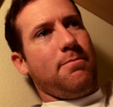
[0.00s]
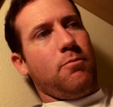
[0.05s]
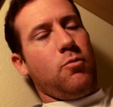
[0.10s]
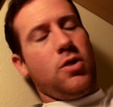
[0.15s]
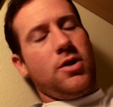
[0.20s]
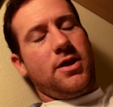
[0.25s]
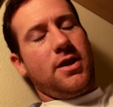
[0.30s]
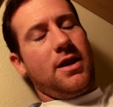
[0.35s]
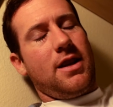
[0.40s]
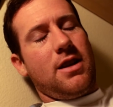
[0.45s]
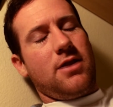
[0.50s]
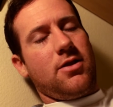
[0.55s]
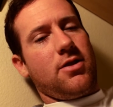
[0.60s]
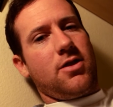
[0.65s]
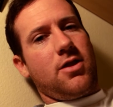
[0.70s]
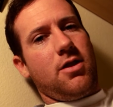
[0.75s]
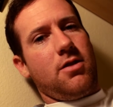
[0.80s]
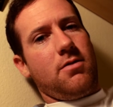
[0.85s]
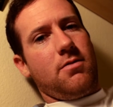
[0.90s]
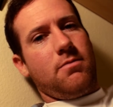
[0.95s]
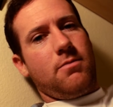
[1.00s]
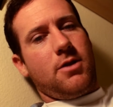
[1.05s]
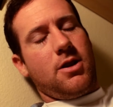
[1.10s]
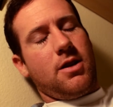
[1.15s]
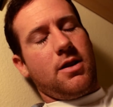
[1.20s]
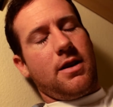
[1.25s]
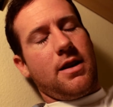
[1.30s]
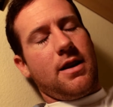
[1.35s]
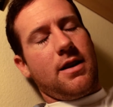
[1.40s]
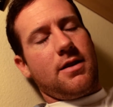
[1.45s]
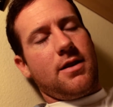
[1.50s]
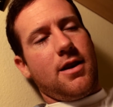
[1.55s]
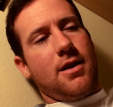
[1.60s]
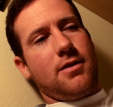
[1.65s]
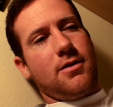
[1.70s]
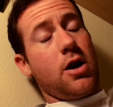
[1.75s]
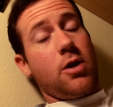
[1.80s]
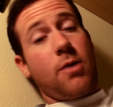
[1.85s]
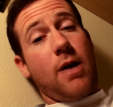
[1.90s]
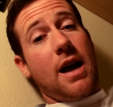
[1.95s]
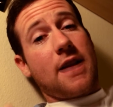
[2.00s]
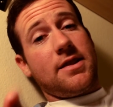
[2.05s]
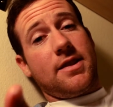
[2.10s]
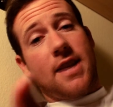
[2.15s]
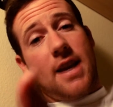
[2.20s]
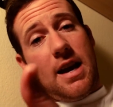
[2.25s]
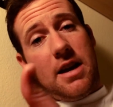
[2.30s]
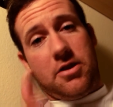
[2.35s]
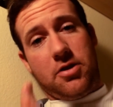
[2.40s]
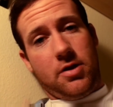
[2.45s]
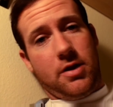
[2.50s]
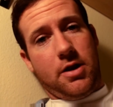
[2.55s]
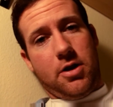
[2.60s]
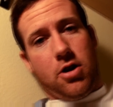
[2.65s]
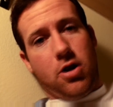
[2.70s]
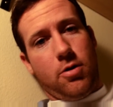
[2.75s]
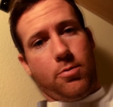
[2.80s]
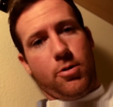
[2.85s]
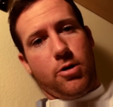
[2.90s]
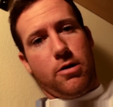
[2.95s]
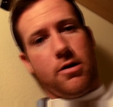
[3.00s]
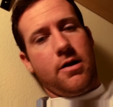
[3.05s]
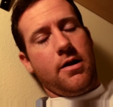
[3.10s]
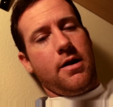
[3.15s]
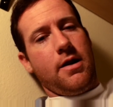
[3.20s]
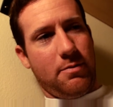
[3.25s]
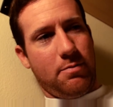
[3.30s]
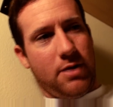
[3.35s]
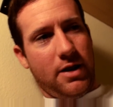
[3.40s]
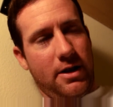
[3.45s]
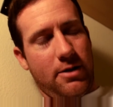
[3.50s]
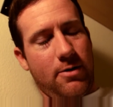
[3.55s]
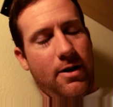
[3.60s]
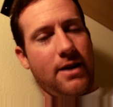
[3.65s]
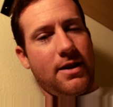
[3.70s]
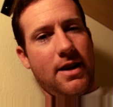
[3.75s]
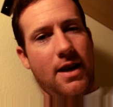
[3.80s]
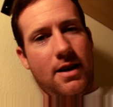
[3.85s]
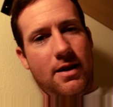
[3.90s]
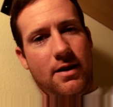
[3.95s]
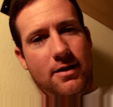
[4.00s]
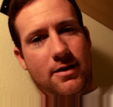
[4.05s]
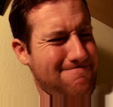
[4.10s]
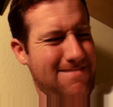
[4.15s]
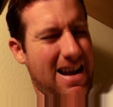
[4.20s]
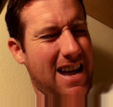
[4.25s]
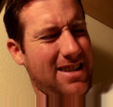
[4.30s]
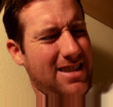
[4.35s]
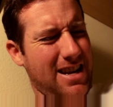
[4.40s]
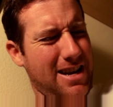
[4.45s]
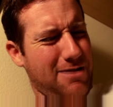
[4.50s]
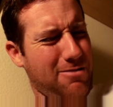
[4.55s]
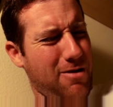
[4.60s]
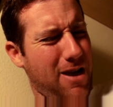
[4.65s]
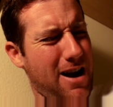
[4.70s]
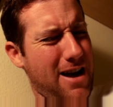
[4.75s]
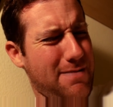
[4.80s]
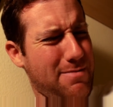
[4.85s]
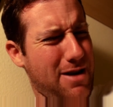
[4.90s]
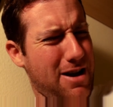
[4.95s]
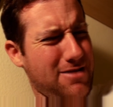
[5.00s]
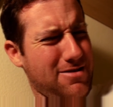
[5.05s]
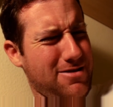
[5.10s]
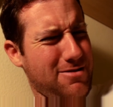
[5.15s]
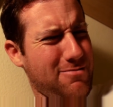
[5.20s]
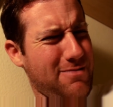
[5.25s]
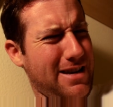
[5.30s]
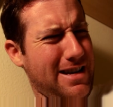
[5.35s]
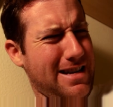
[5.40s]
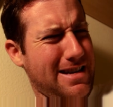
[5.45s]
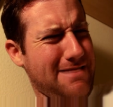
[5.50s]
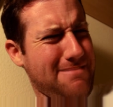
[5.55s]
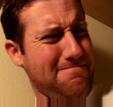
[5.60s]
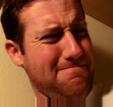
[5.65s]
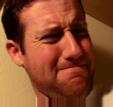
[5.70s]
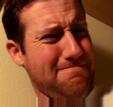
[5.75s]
Once again, just couldn't get it done. Congrats to Angelique Kerber. She played great tennis, as I cry about Serena.